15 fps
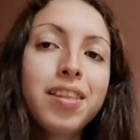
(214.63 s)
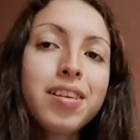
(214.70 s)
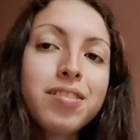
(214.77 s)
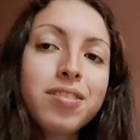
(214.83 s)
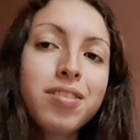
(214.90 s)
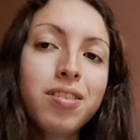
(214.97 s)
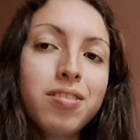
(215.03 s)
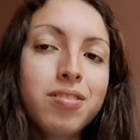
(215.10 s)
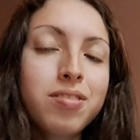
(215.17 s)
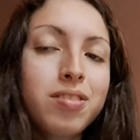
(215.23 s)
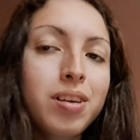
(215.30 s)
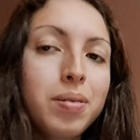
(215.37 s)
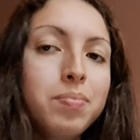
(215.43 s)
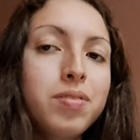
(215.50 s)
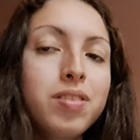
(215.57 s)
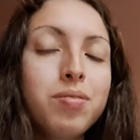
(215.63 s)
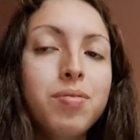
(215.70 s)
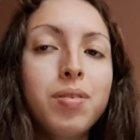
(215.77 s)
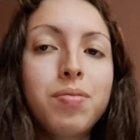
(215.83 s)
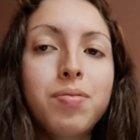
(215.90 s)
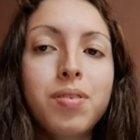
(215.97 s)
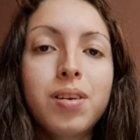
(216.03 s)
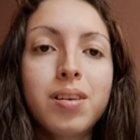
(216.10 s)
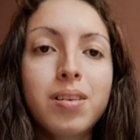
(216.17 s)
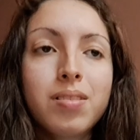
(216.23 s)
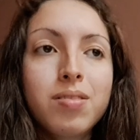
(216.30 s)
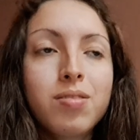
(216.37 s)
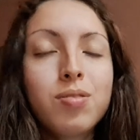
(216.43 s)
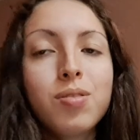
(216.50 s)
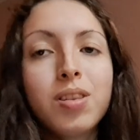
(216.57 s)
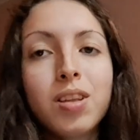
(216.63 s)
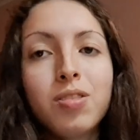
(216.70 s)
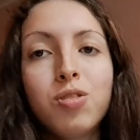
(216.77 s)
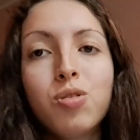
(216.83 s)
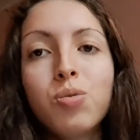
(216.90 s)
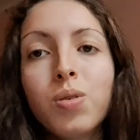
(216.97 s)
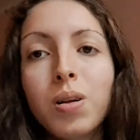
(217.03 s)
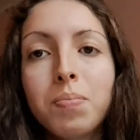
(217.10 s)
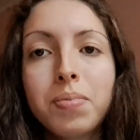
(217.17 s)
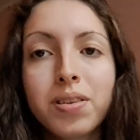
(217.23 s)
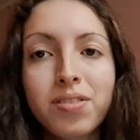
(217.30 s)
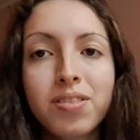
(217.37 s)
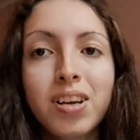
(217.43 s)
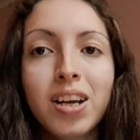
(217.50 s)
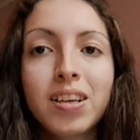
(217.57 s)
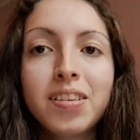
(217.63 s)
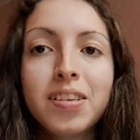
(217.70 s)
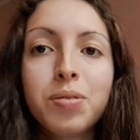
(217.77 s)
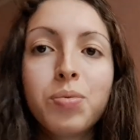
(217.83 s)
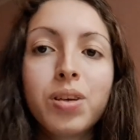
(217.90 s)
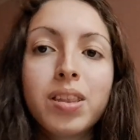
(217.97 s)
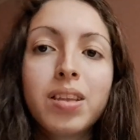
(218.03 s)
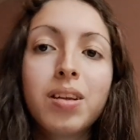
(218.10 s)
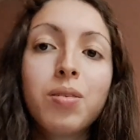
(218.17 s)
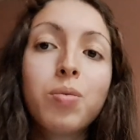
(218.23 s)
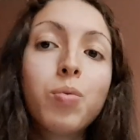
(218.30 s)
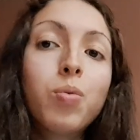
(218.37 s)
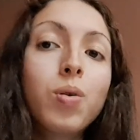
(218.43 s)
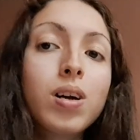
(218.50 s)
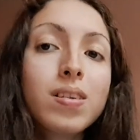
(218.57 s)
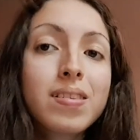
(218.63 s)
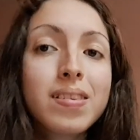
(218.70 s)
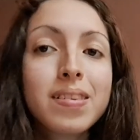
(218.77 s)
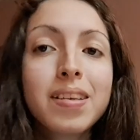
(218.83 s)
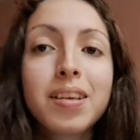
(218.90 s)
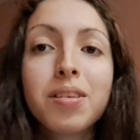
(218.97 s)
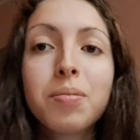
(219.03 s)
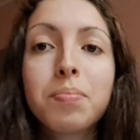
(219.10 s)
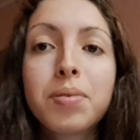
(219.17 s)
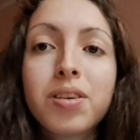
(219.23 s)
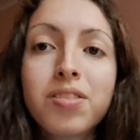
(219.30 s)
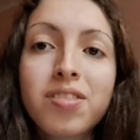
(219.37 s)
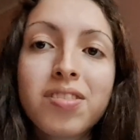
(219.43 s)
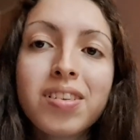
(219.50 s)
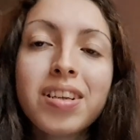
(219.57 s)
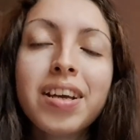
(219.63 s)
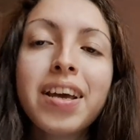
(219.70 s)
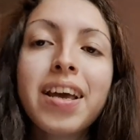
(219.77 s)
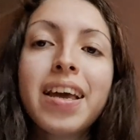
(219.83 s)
This concept refers to the dual personality within one single person,